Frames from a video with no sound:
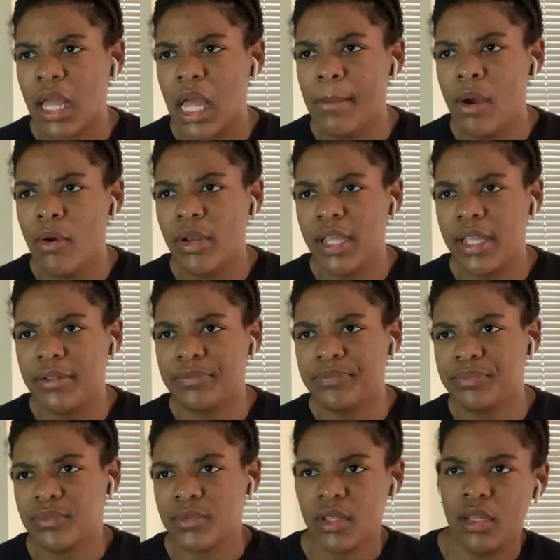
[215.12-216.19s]
Come on in.
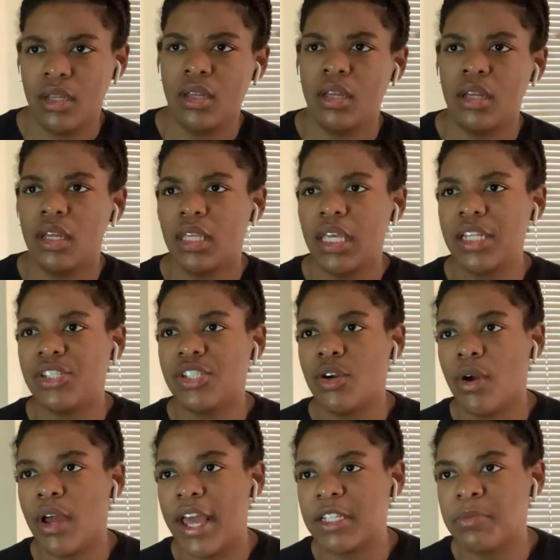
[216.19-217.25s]
Get
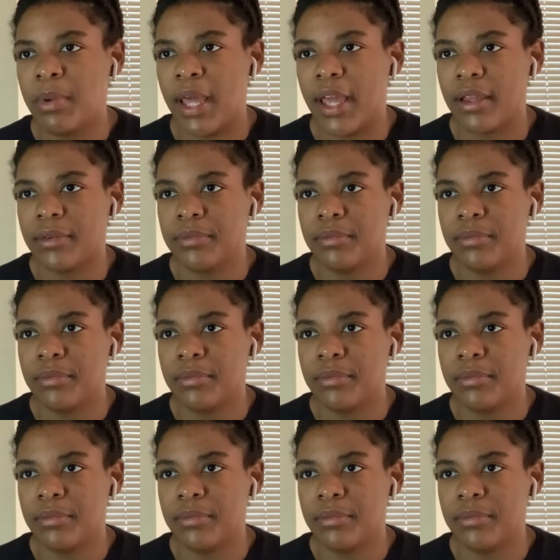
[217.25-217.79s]
your ass back.